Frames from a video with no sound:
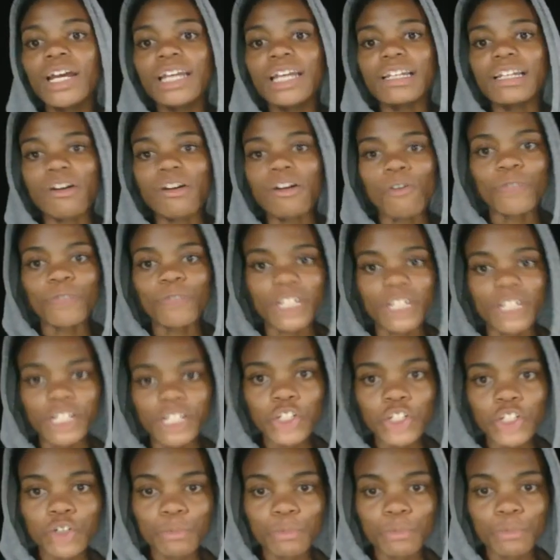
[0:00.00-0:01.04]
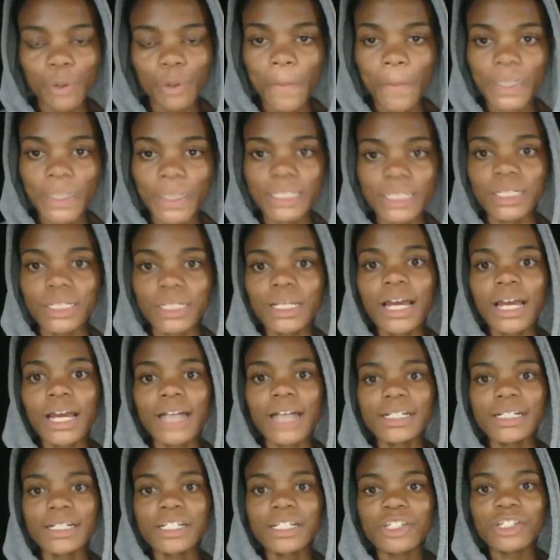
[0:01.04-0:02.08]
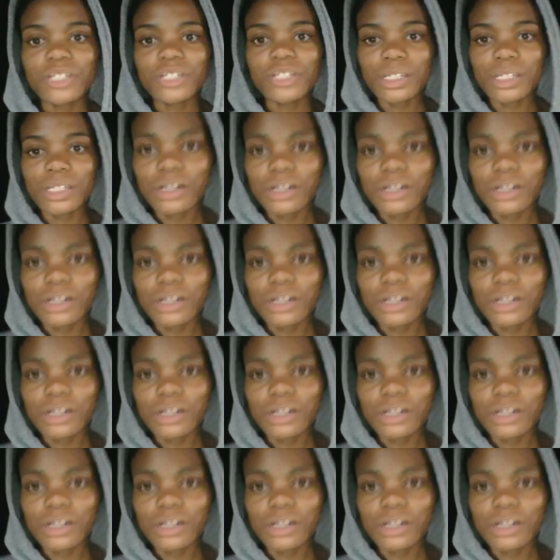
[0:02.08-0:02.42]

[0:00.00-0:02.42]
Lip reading: of each property. And this